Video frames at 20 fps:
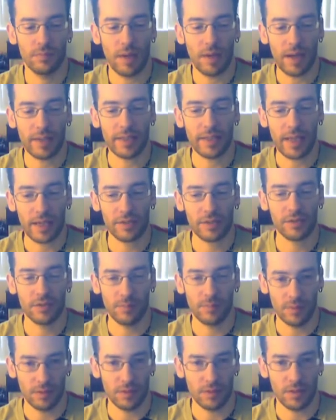My
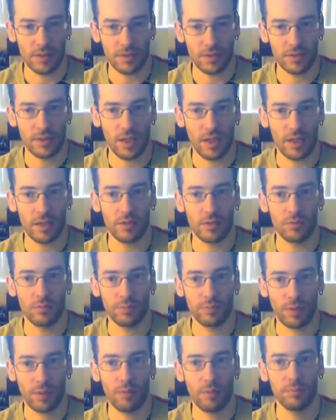guesstimate is that
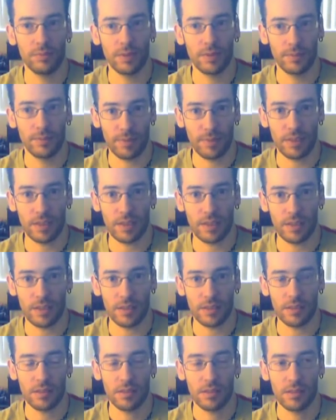it'll probably
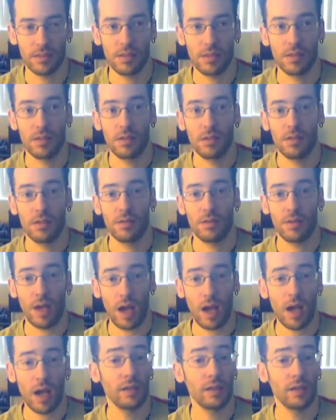be the